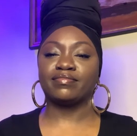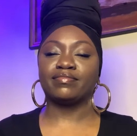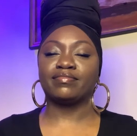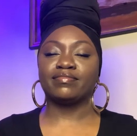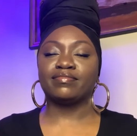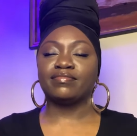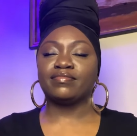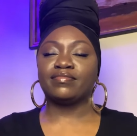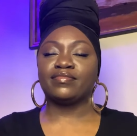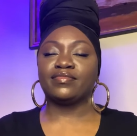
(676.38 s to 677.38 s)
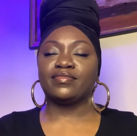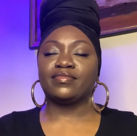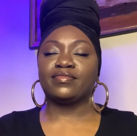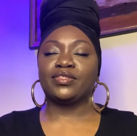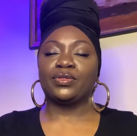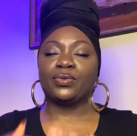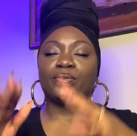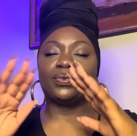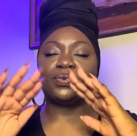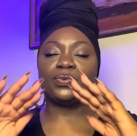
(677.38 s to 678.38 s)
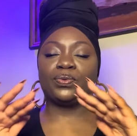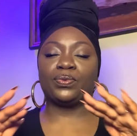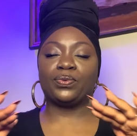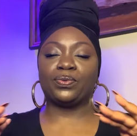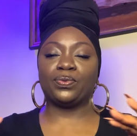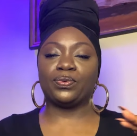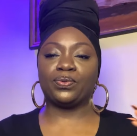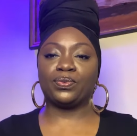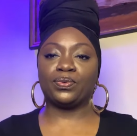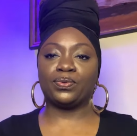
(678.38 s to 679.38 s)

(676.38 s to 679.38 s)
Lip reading: [no speech]